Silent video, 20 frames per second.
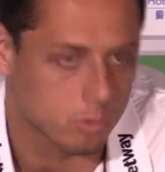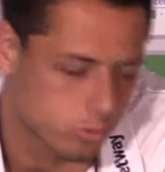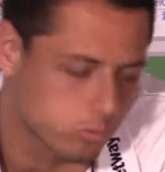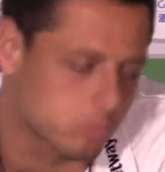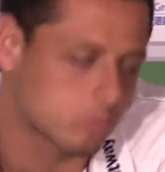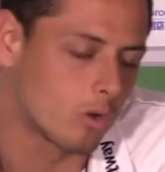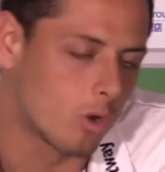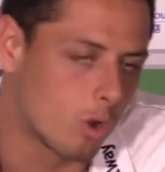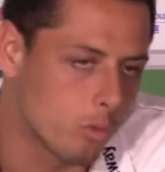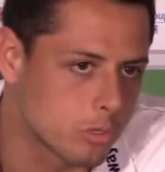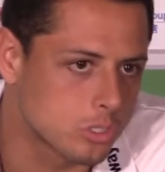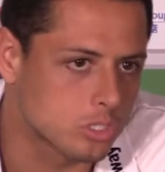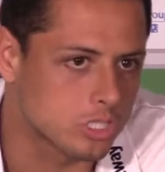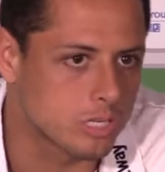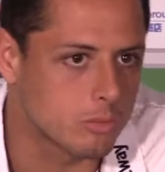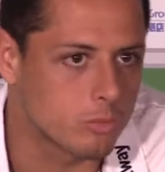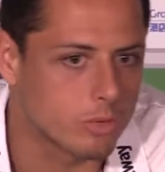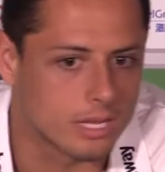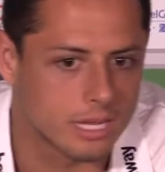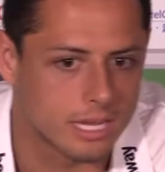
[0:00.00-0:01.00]
But
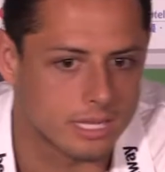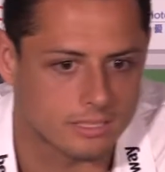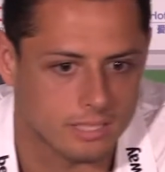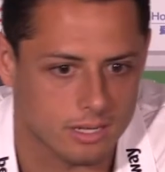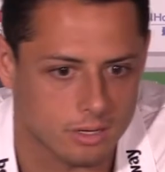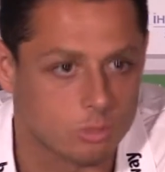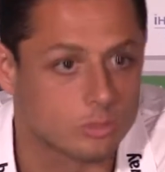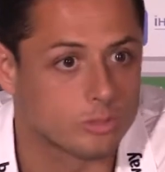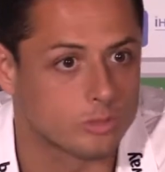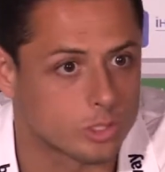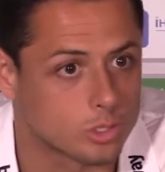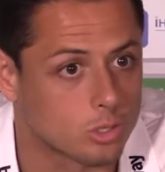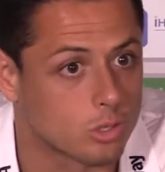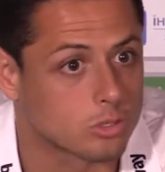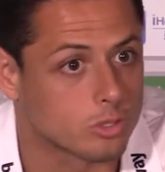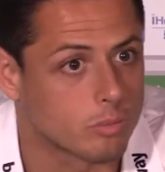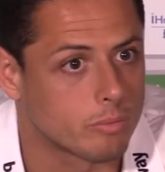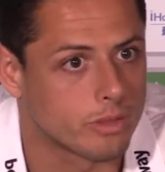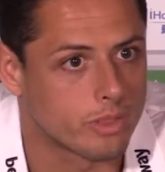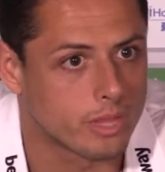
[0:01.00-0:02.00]
obviously, we get a good
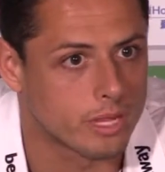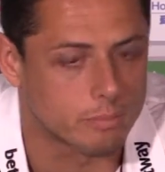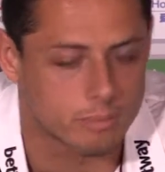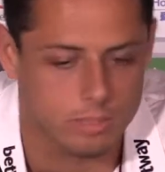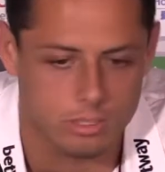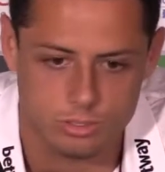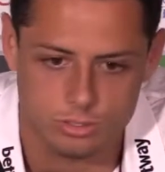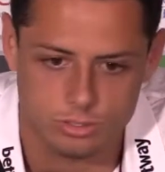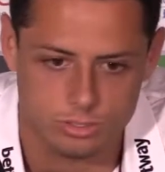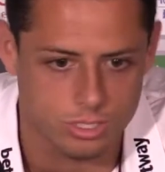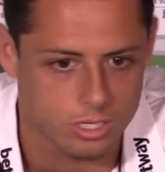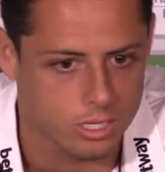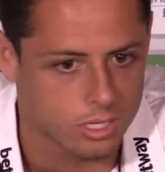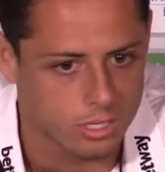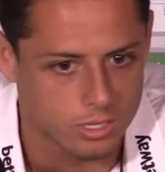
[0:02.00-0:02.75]
result over there because.